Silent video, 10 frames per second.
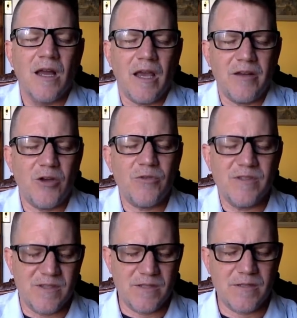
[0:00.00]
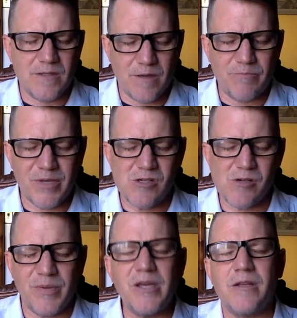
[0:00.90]
I know that this is a bitter
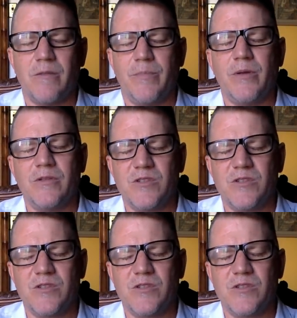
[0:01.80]
pill to